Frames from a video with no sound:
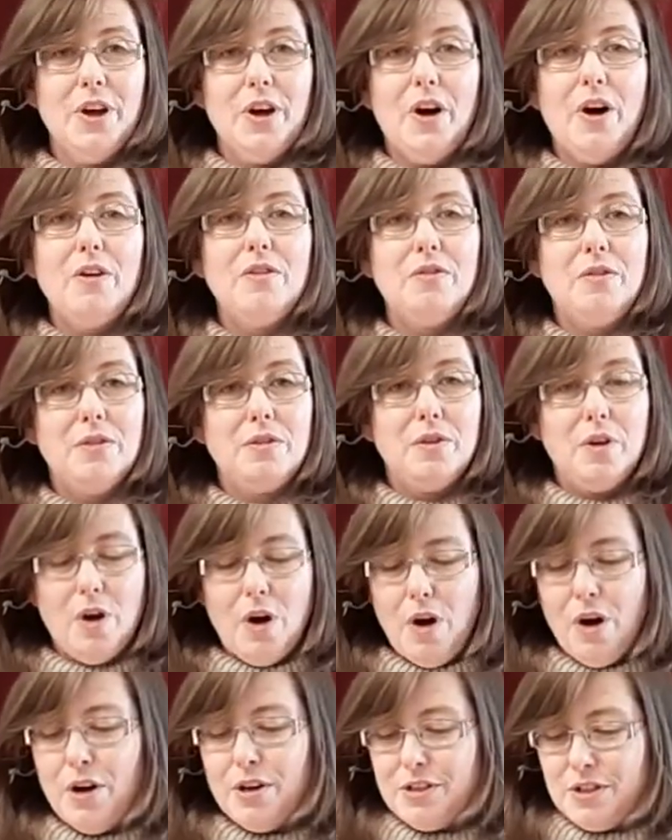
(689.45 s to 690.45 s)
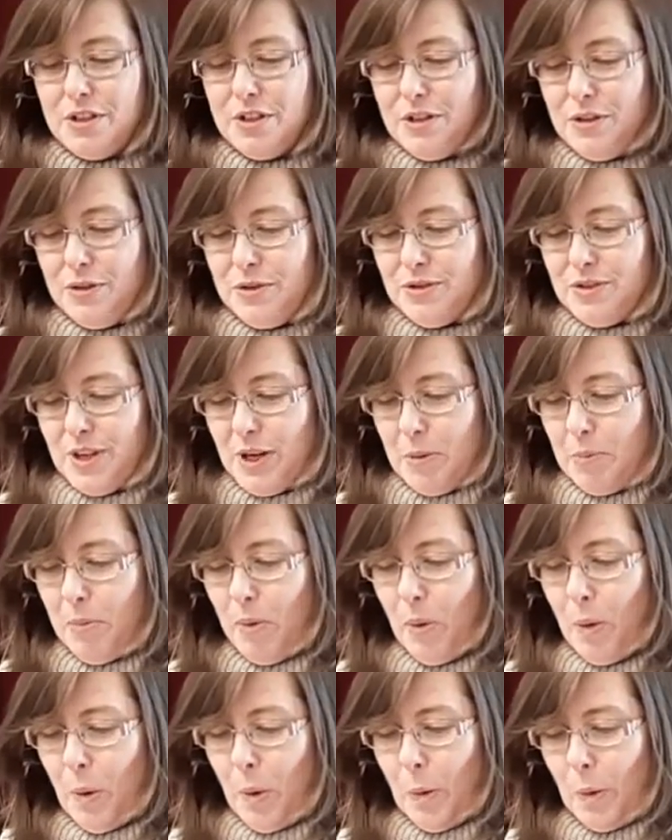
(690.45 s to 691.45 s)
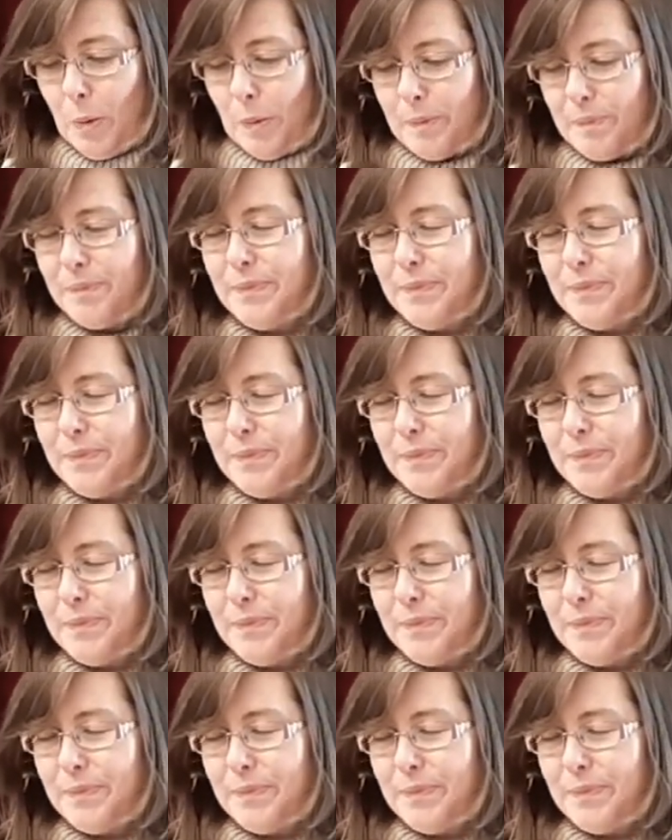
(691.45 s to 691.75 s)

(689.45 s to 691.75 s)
of God using Paul.